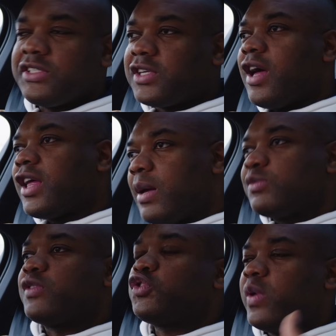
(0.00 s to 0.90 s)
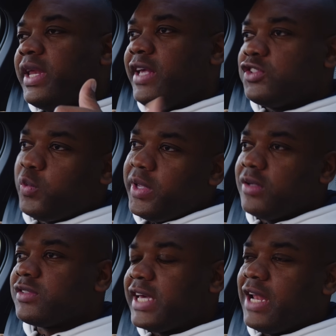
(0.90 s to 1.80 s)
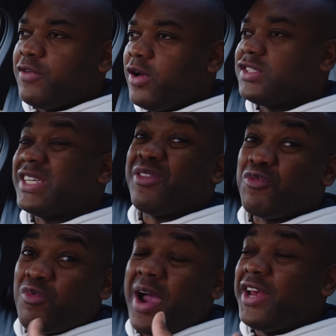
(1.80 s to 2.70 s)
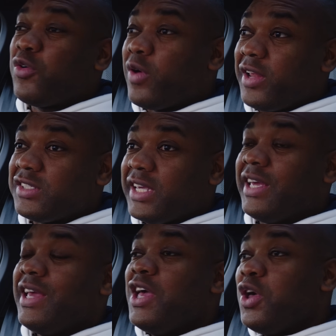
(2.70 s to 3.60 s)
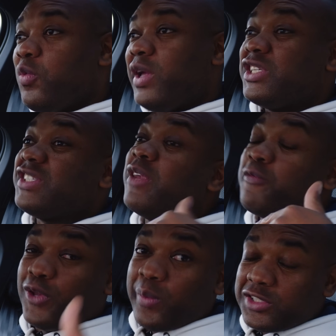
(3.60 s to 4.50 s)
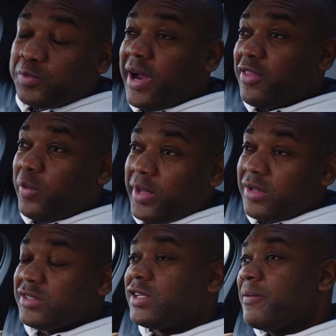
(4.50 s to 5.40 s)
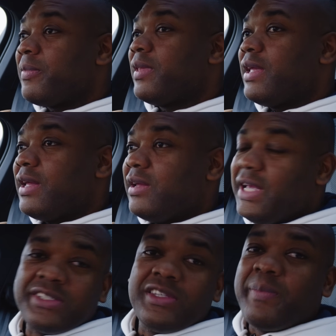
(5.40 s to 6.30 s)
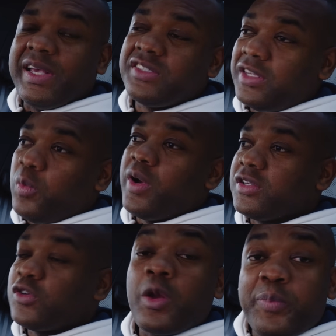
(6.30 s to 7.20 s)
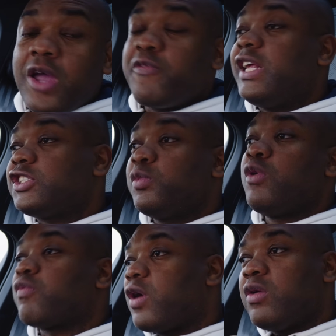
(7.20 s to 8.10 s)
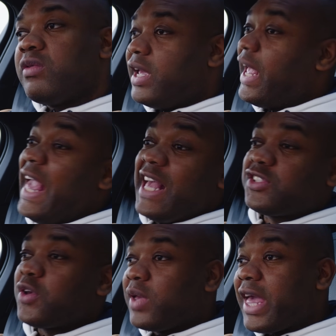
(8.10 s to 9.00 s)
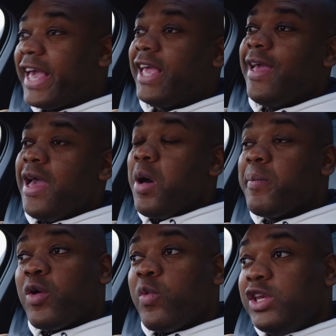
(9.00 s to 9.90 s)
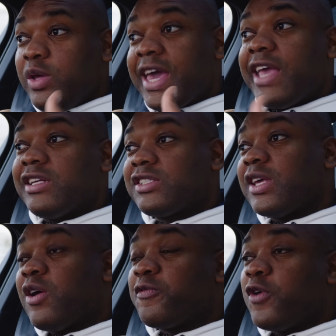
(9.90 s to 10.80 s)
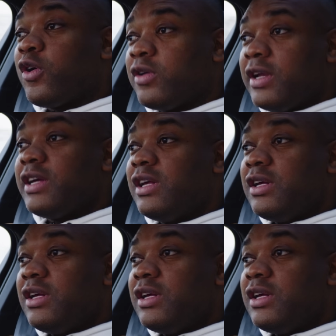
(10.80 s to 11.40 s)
this car comes with 20-inch wheels, and I've got to say the ride quality, which is influenced by the wheels, isn't the best in the world. On a perfectly smooth road, it's okay, but when you get yourself on